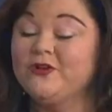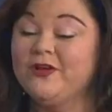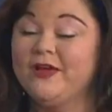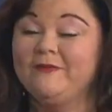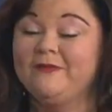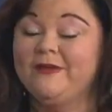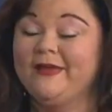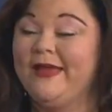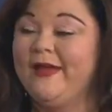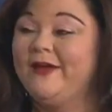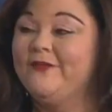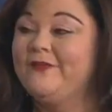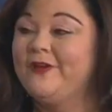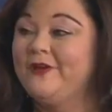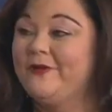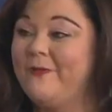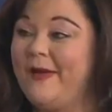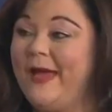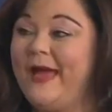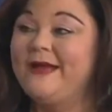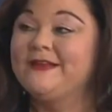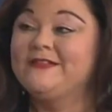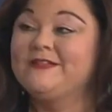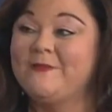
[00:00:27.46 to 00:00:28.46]
were coming out though
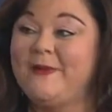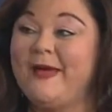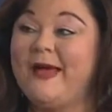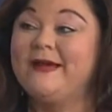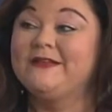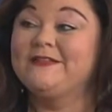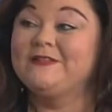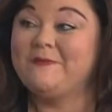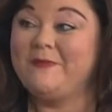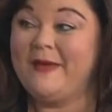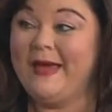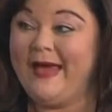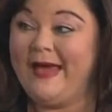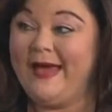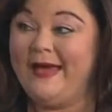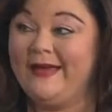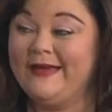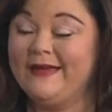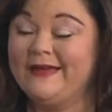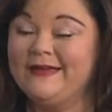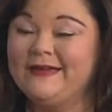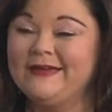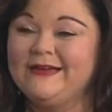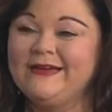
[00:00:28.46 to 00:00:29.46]
back to back to yeah.
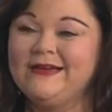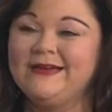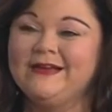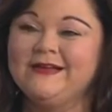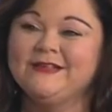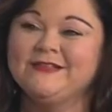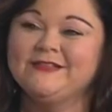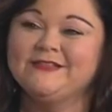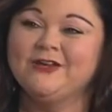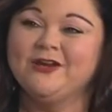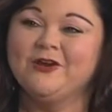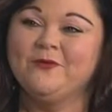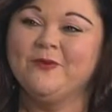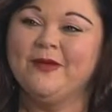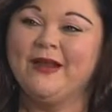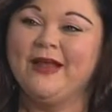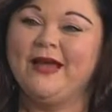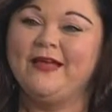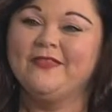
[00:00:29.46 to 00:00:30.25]
back. So, but